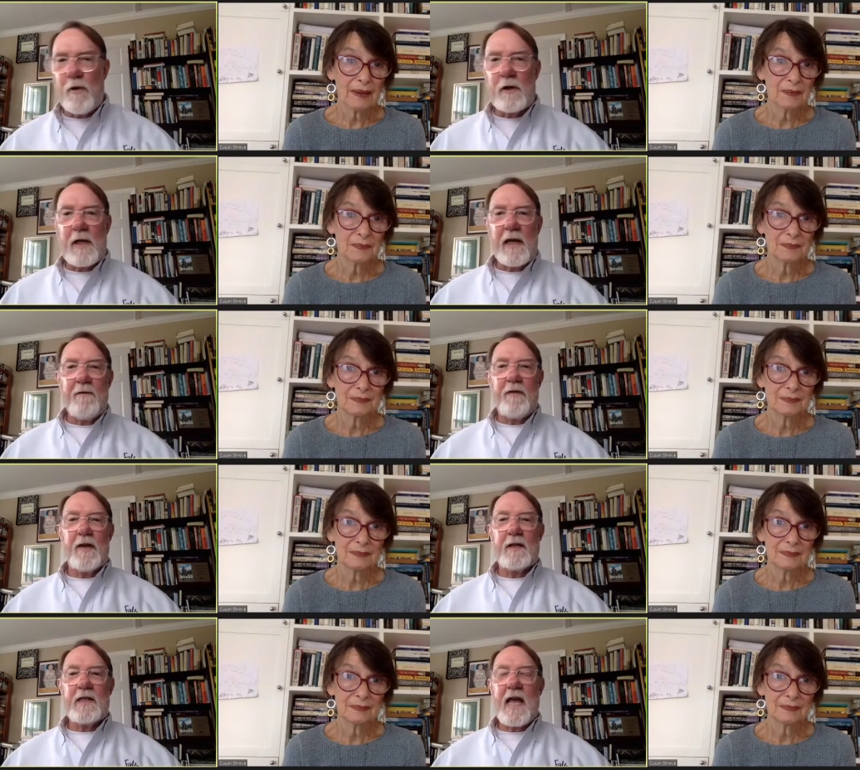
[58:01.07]
Speaker 1: we'll give
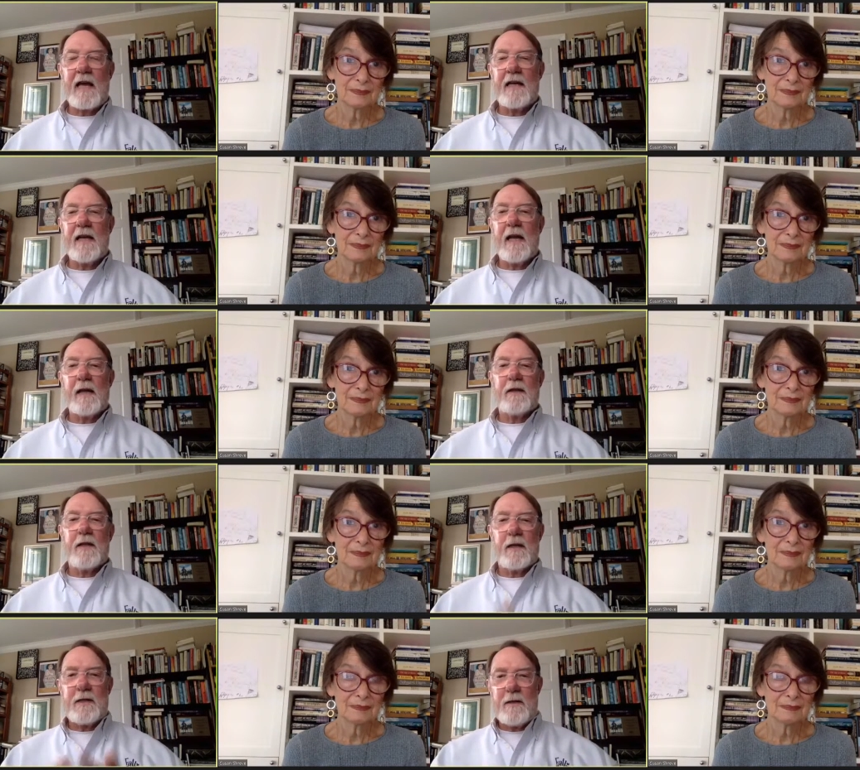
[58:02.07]
the technique
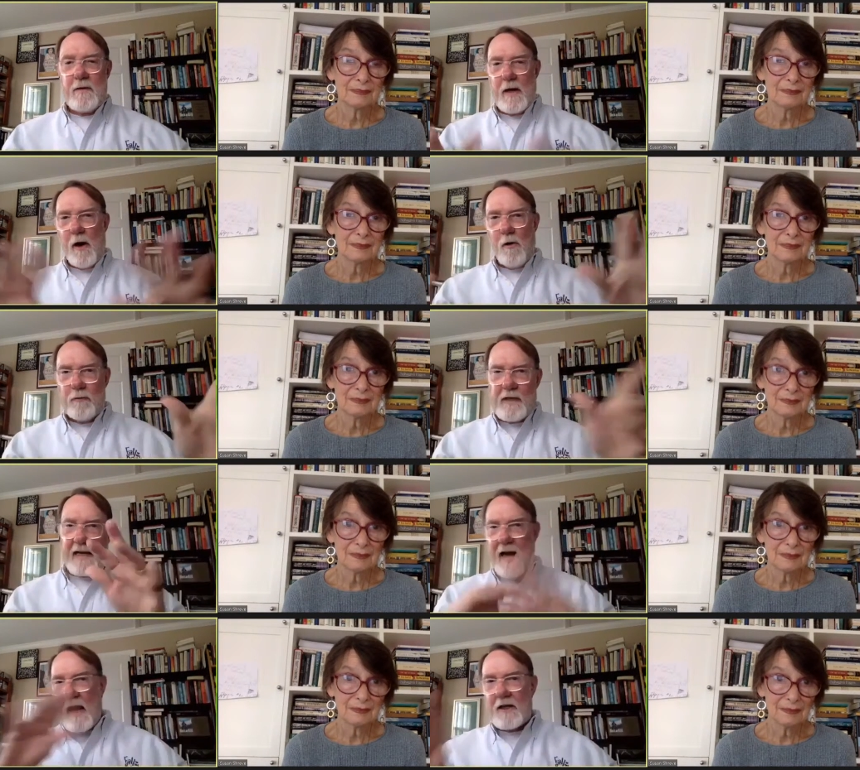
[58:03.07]
the the whole
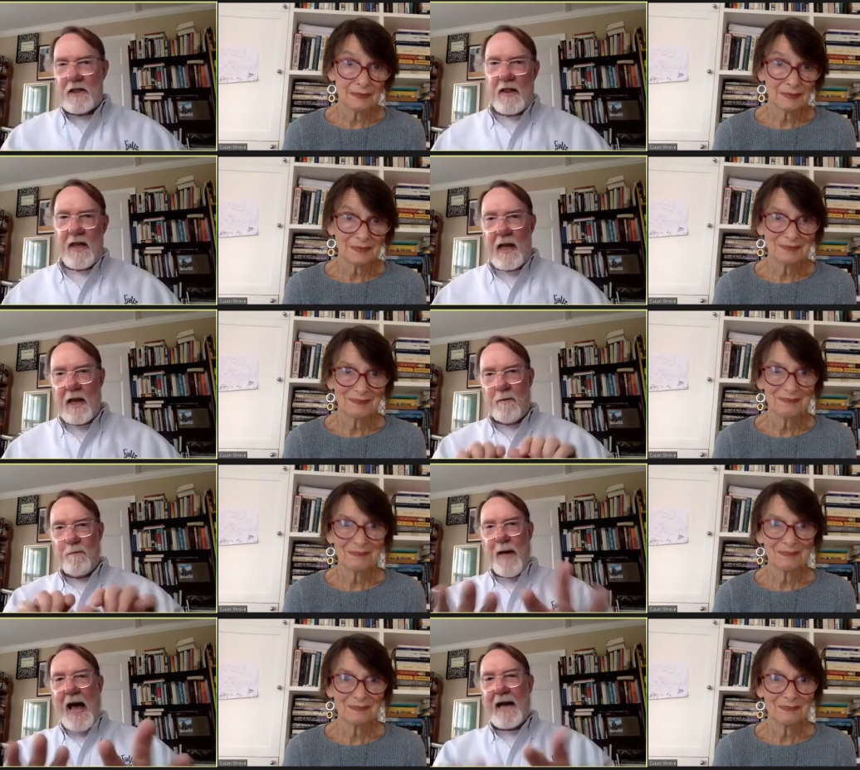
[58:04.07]
technology thing here
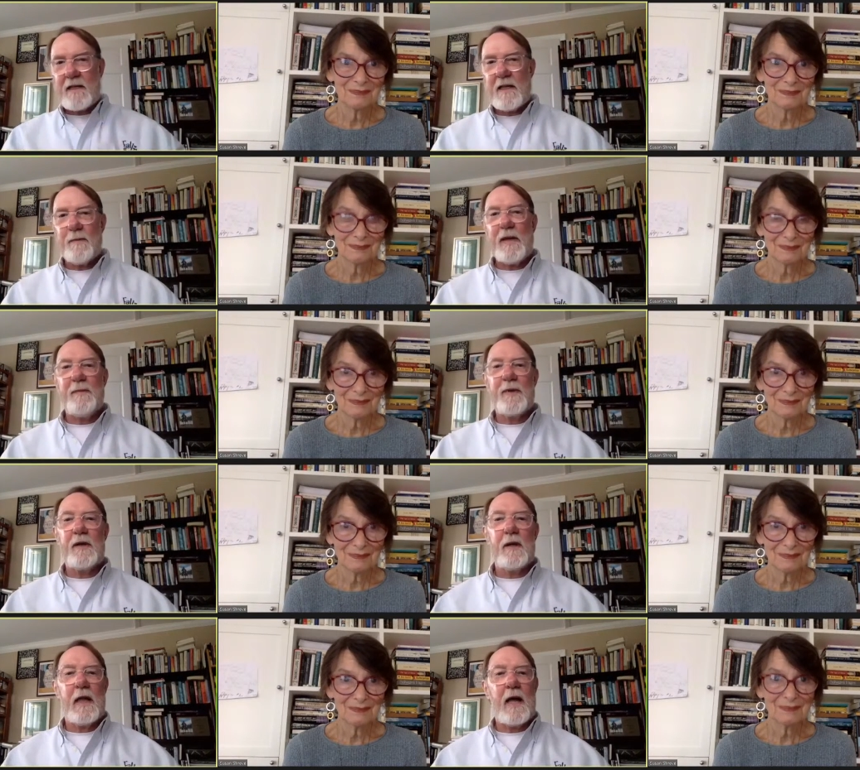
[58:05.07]
back to the
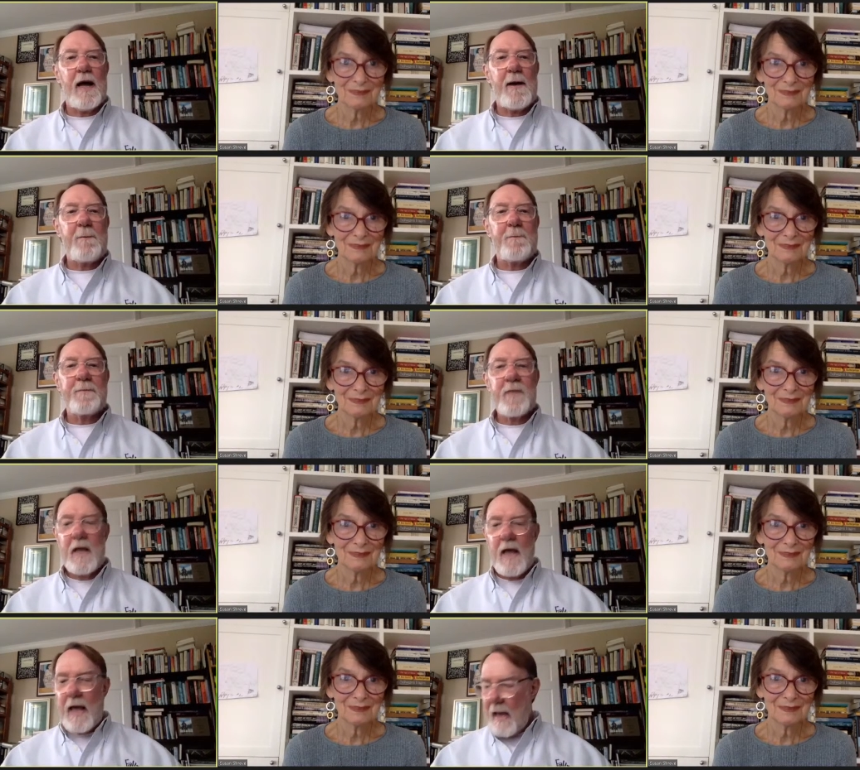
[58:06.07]
people. Um,
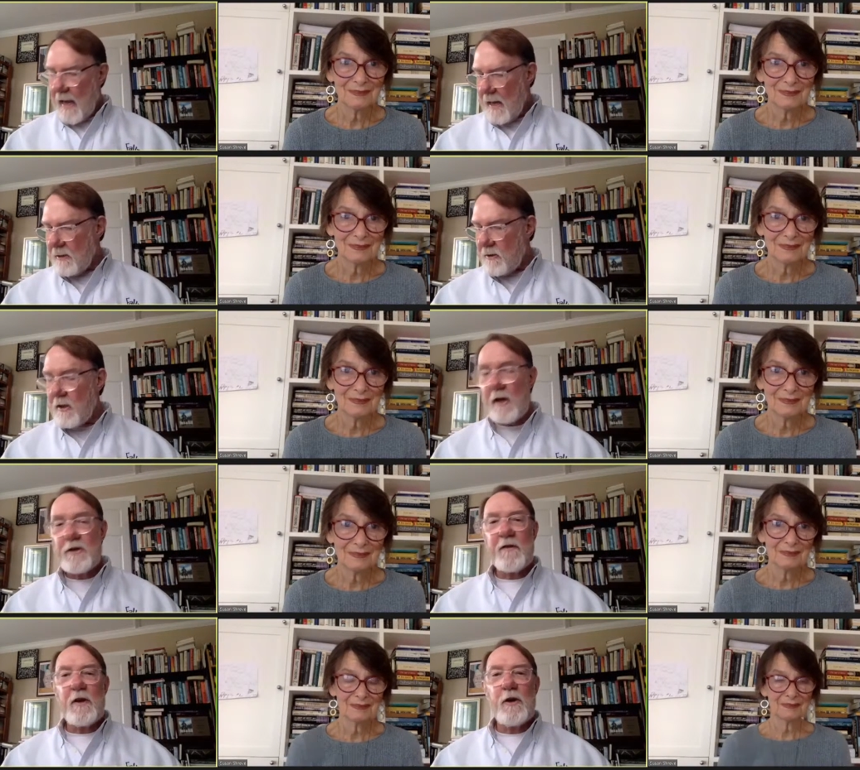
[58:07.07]
and to those
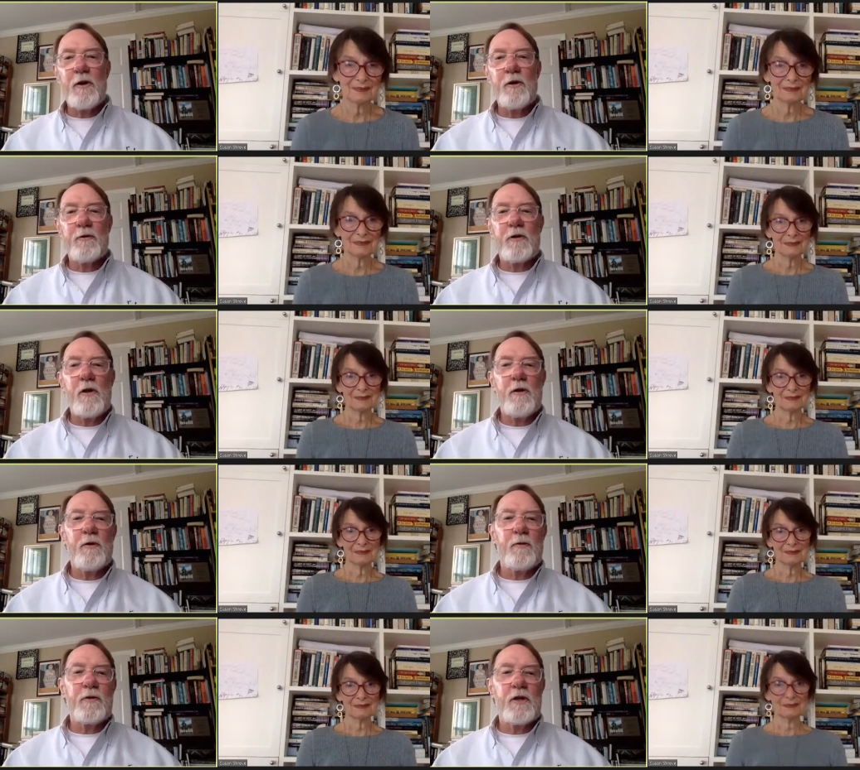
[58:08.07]
of you who
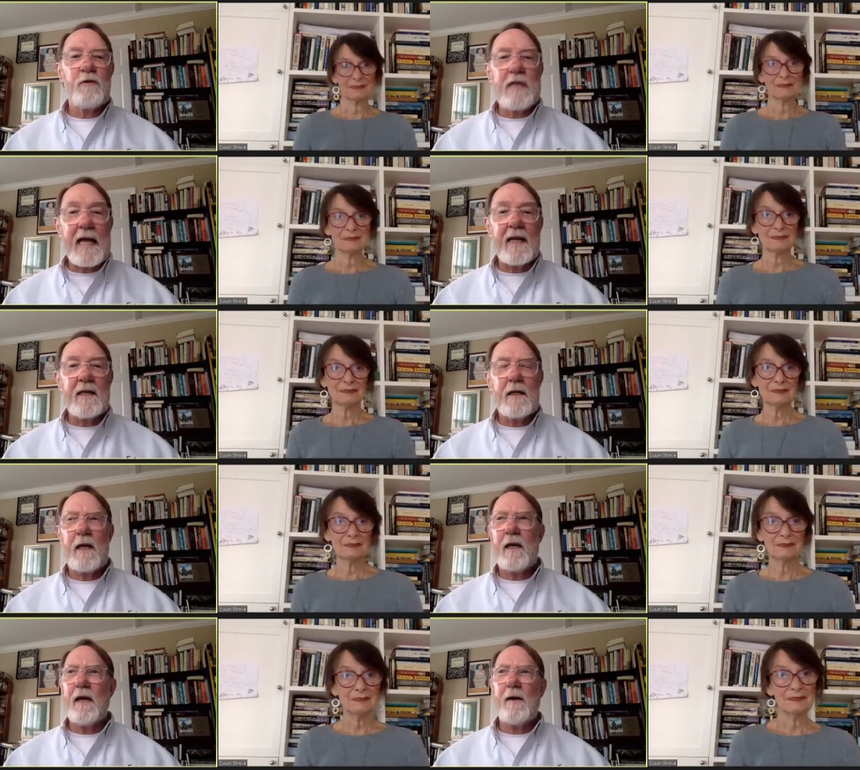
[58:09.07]
who tuned in,
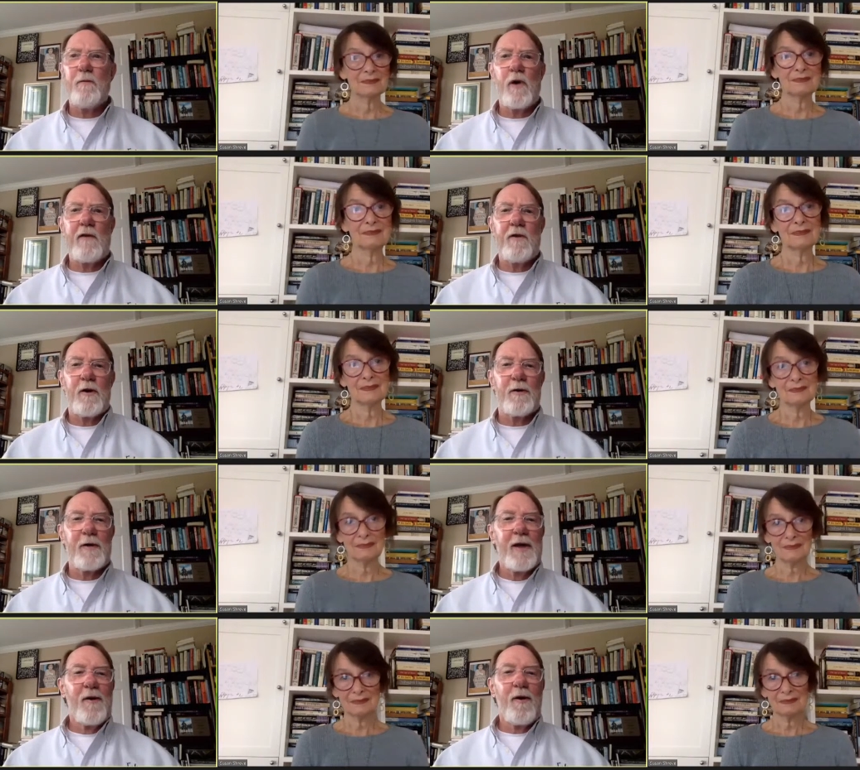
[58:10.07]
uh, whatever
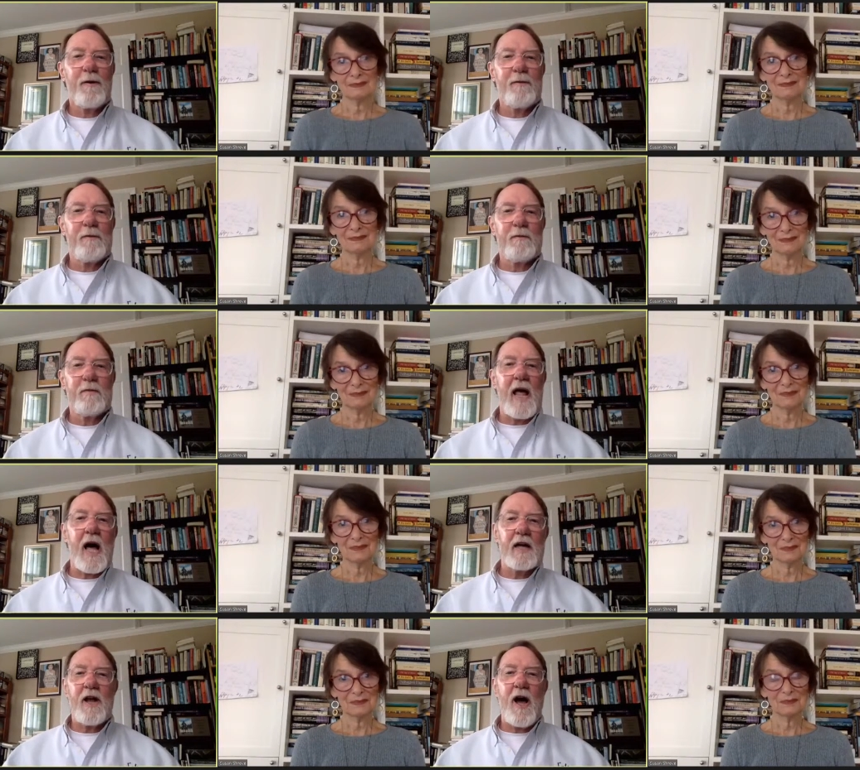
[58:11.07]
or
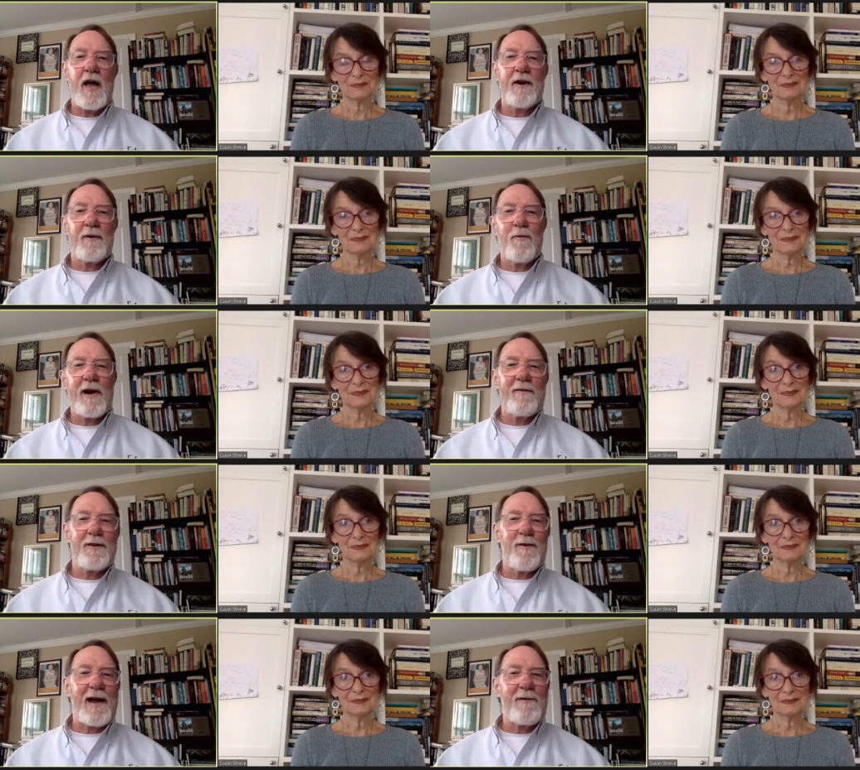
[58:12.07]
logged on or whatever
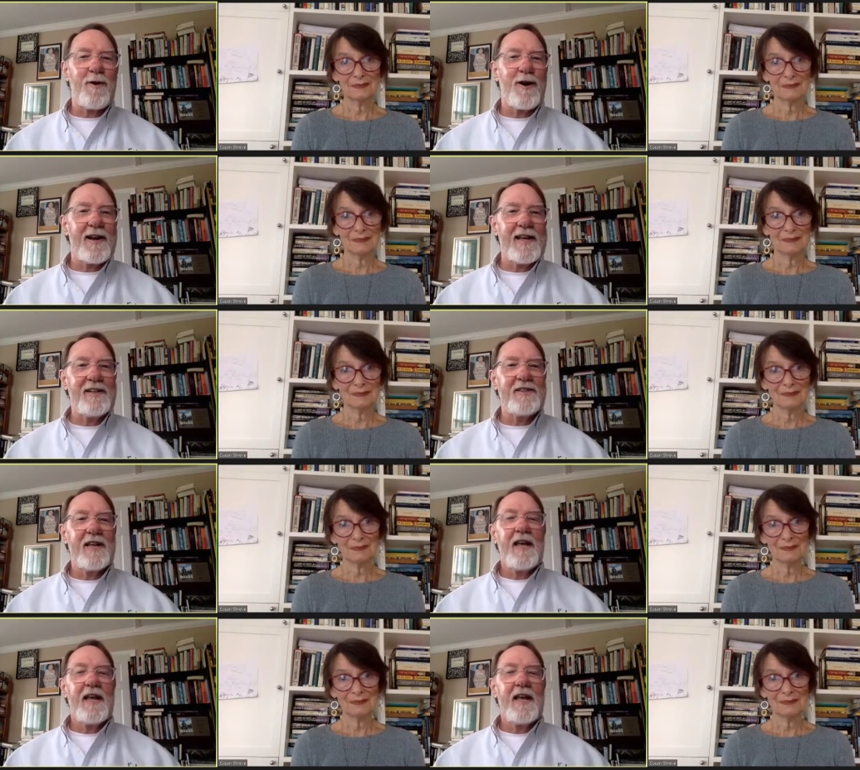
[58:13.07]
the right word is,